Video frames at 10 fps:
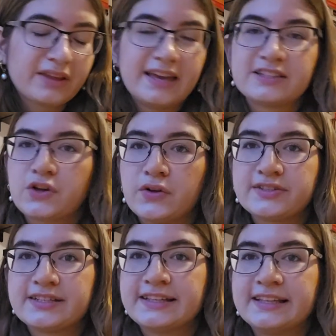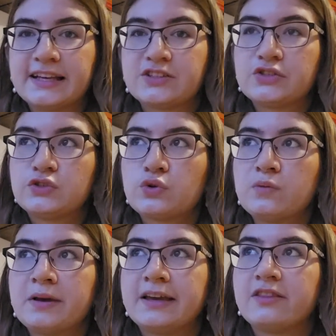it's constantly like
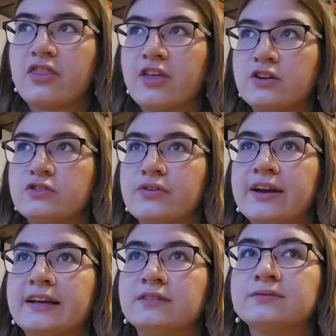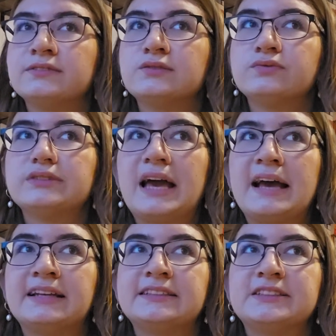storming and thundering,
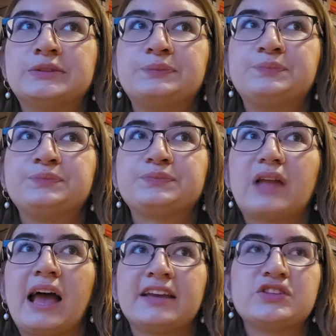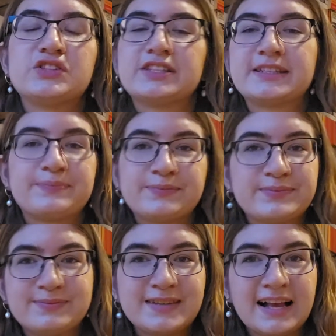and I can just
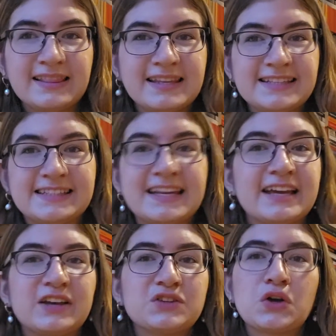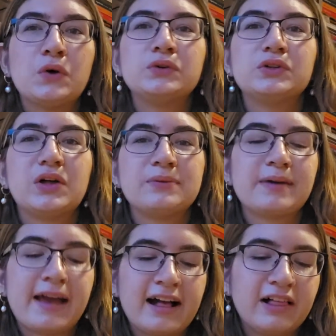tell that it's taking a toll on
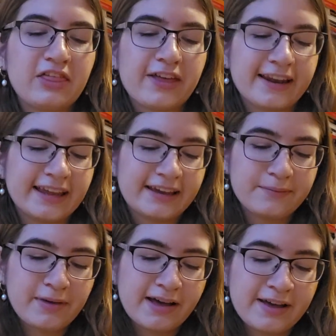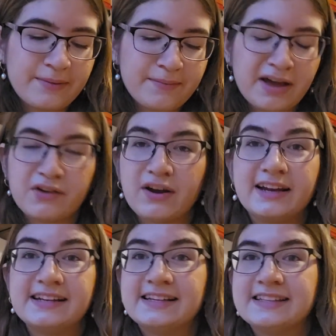my health, and like my
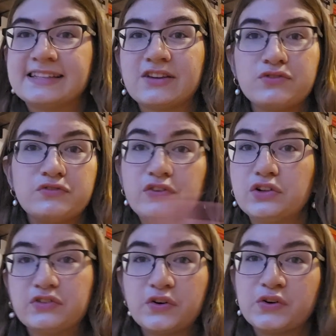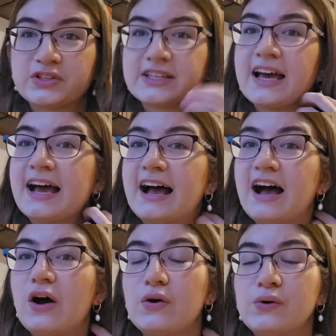migraine is in full force
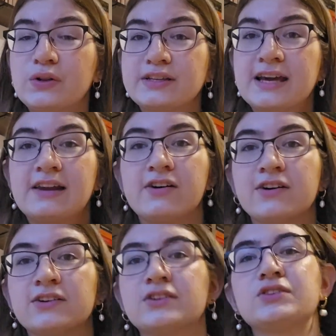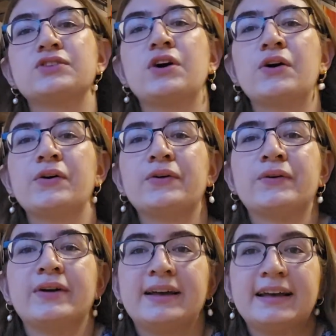all day long. So
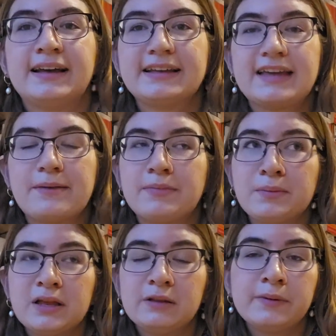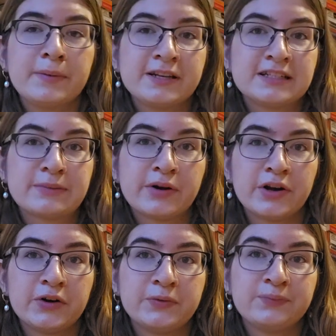yeah, maybe it'll be better tomorrow.